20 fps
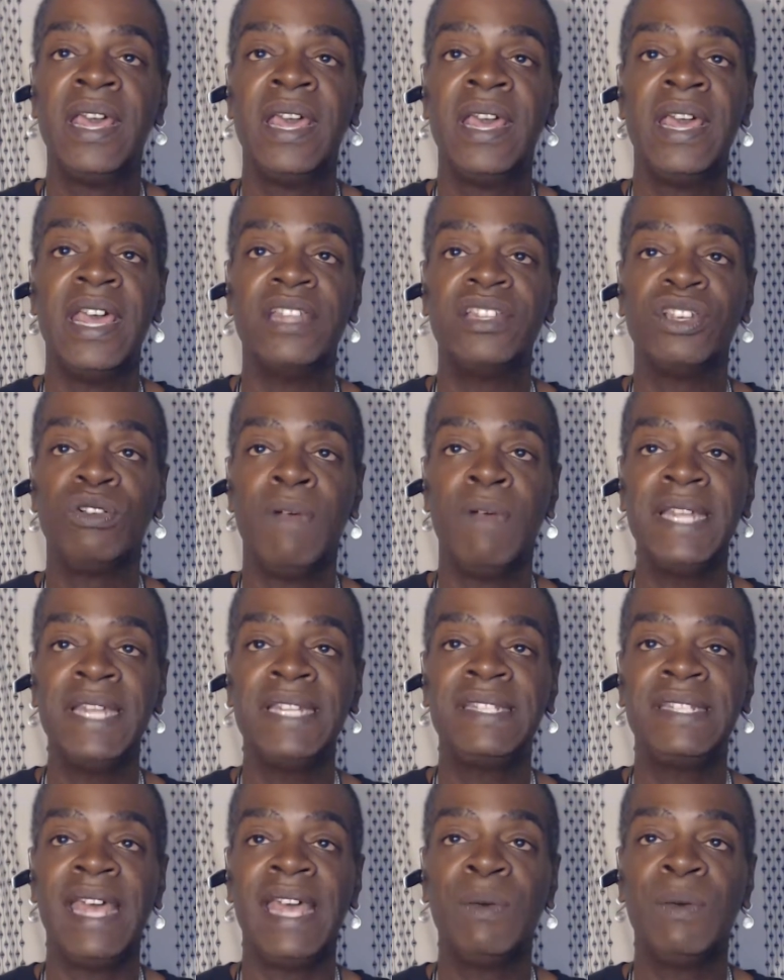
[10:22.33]
It's a great
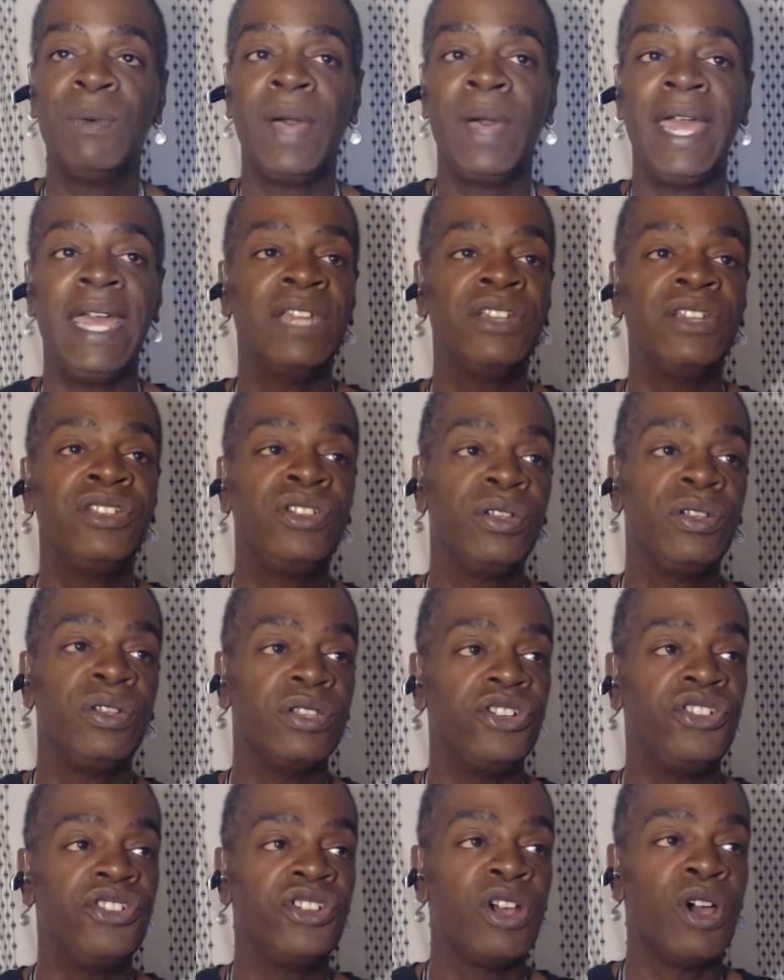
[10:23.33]
segue into the
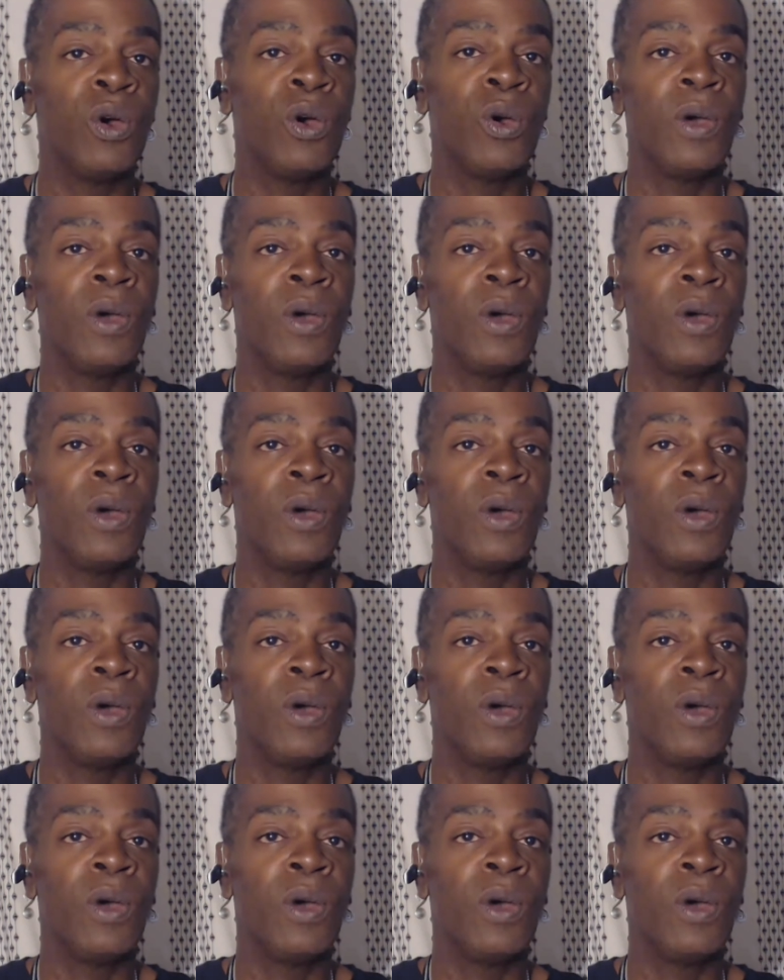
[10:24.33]
show.